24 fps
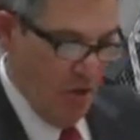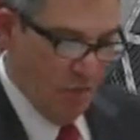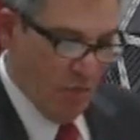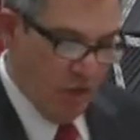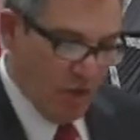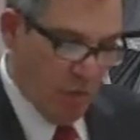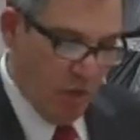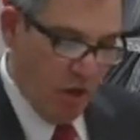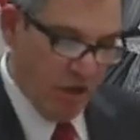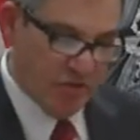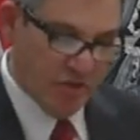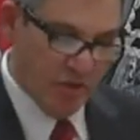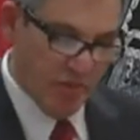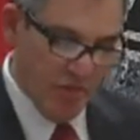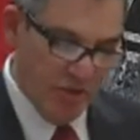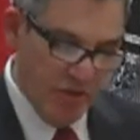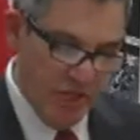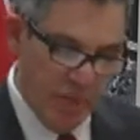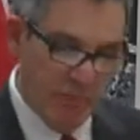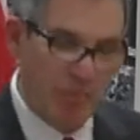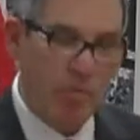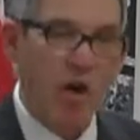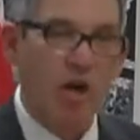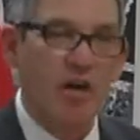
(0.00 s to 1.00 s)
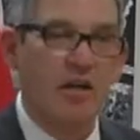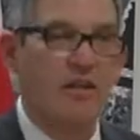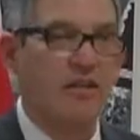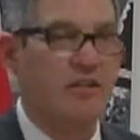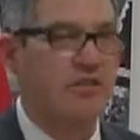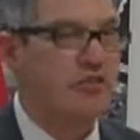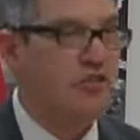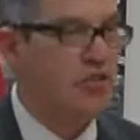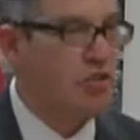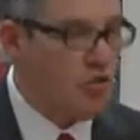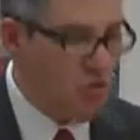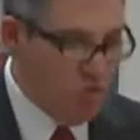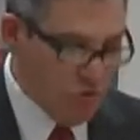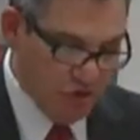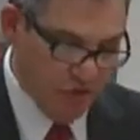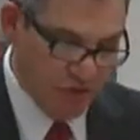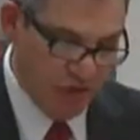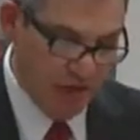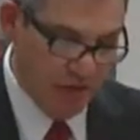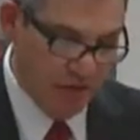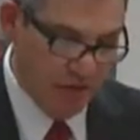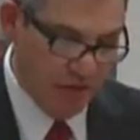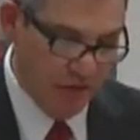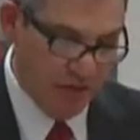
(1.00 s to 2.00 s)
We want to be a part of the
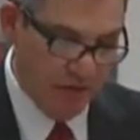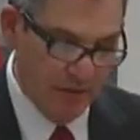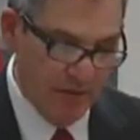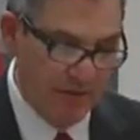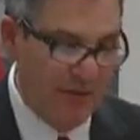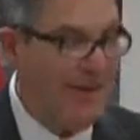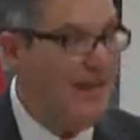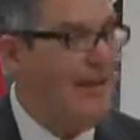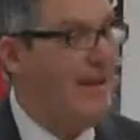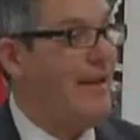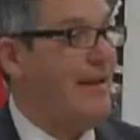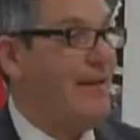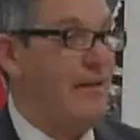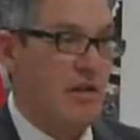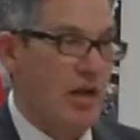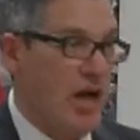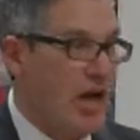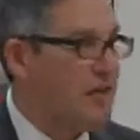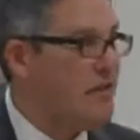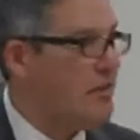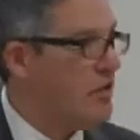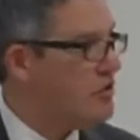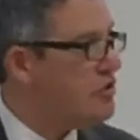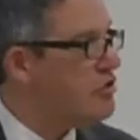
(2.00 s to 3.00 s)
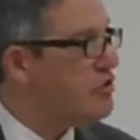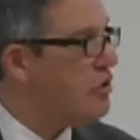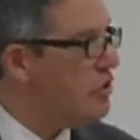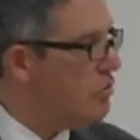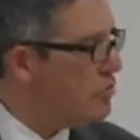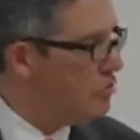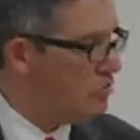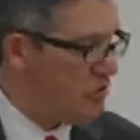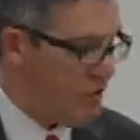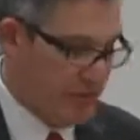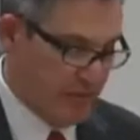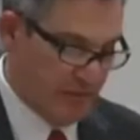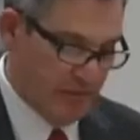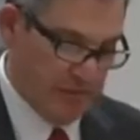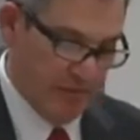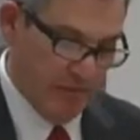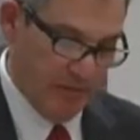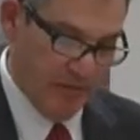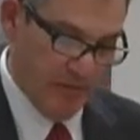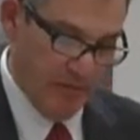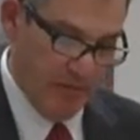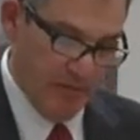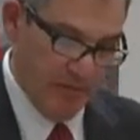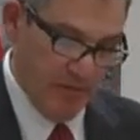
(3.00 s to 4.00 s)
solution and not the solution.
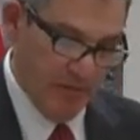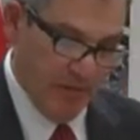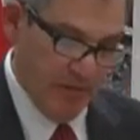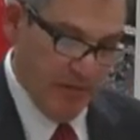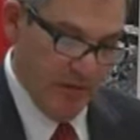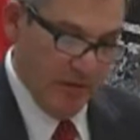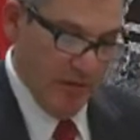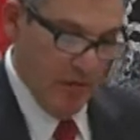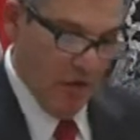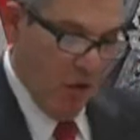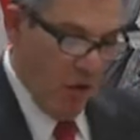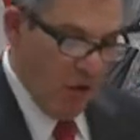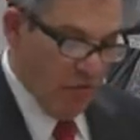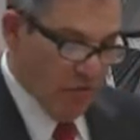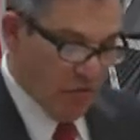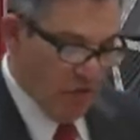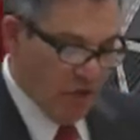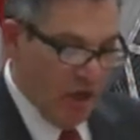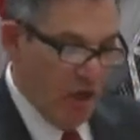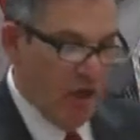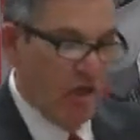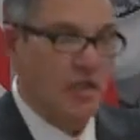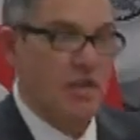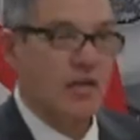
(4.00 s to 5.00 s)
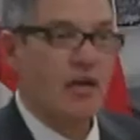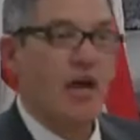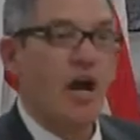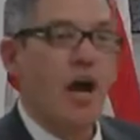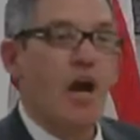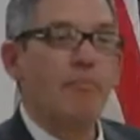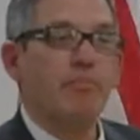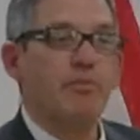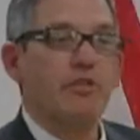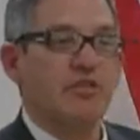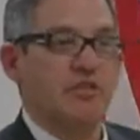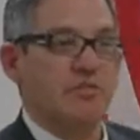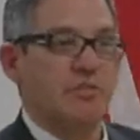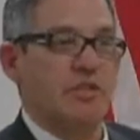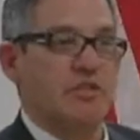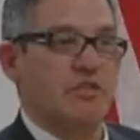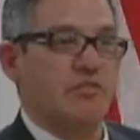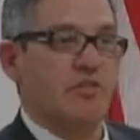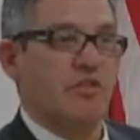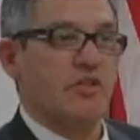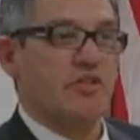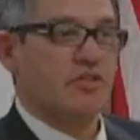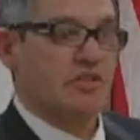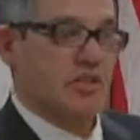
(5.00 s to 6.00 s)
Overall
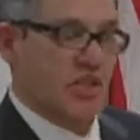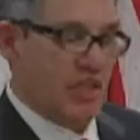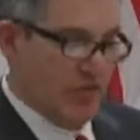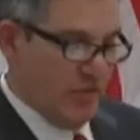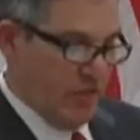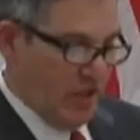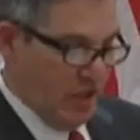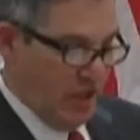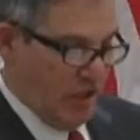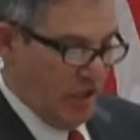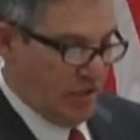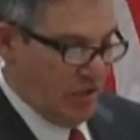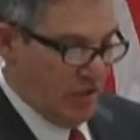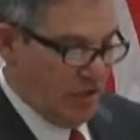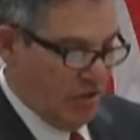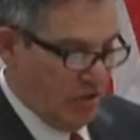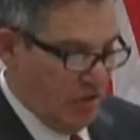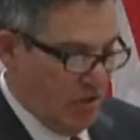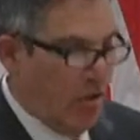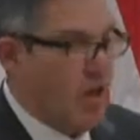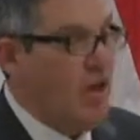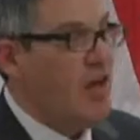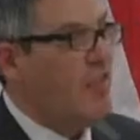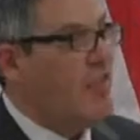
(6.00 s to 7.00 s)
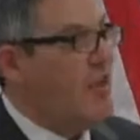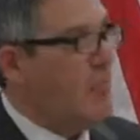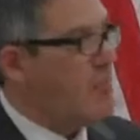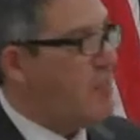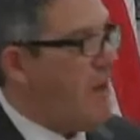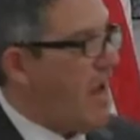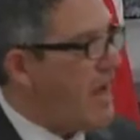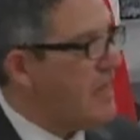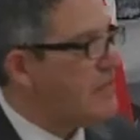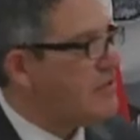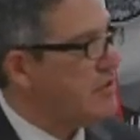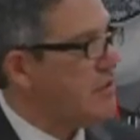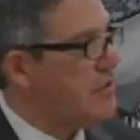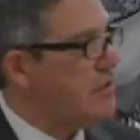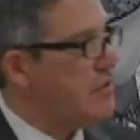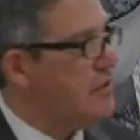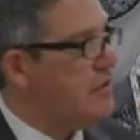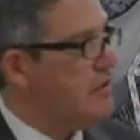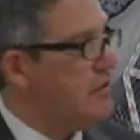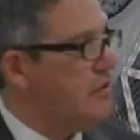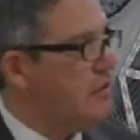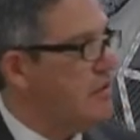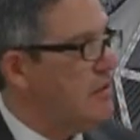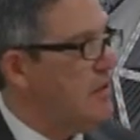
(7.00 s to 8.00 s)
accomplishments for the City of Calexico: the
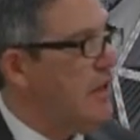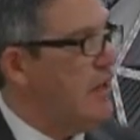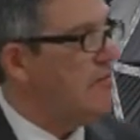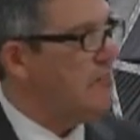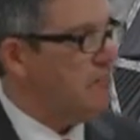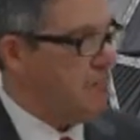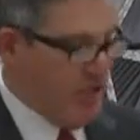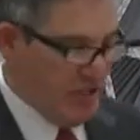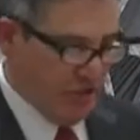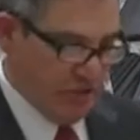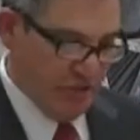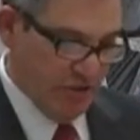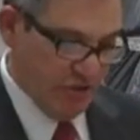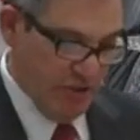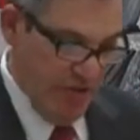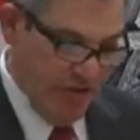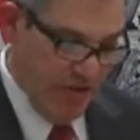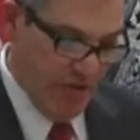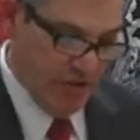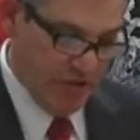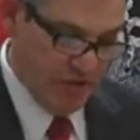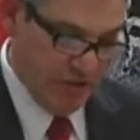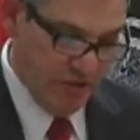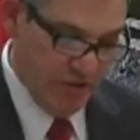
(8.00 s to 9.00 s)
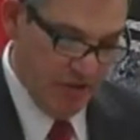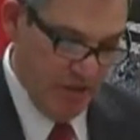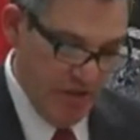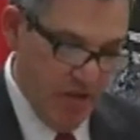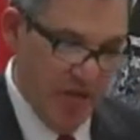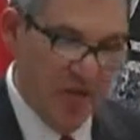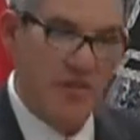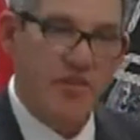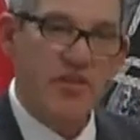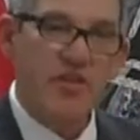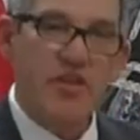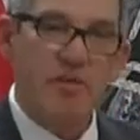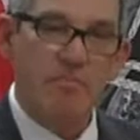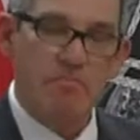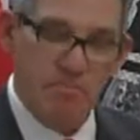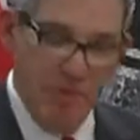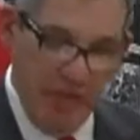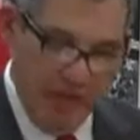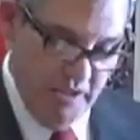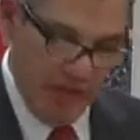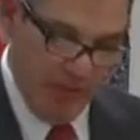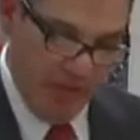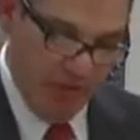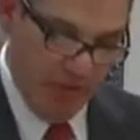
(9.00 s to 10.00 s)
passing of Measure H, the
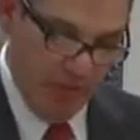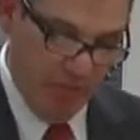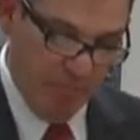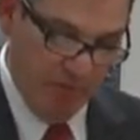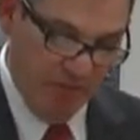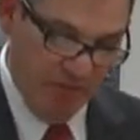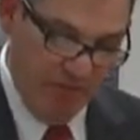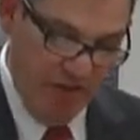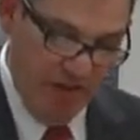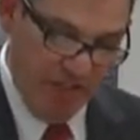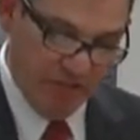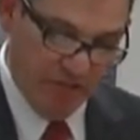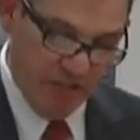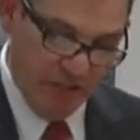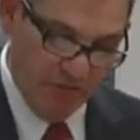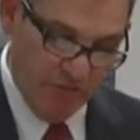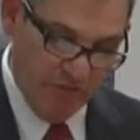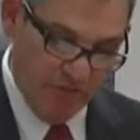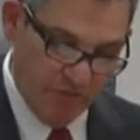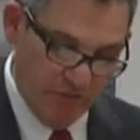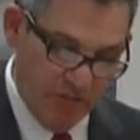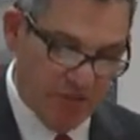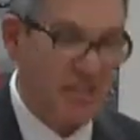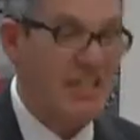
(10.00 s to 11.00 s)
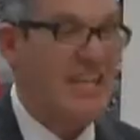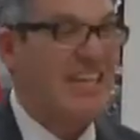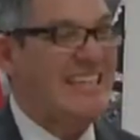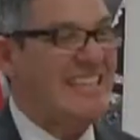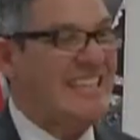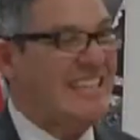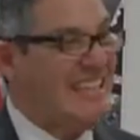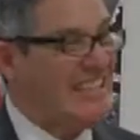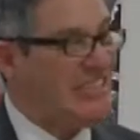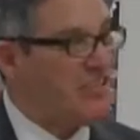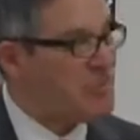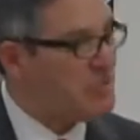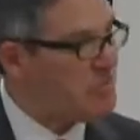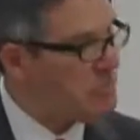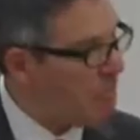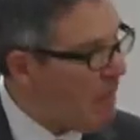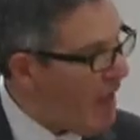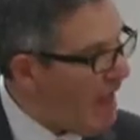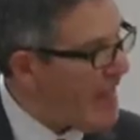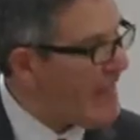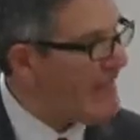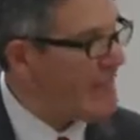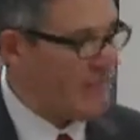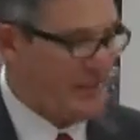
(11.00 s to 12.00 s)
ability to provide services
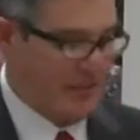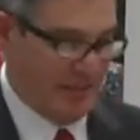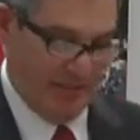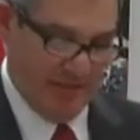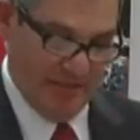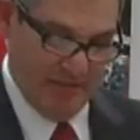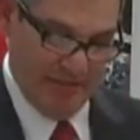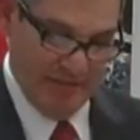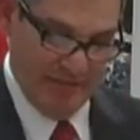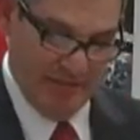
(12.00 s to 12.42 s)
despite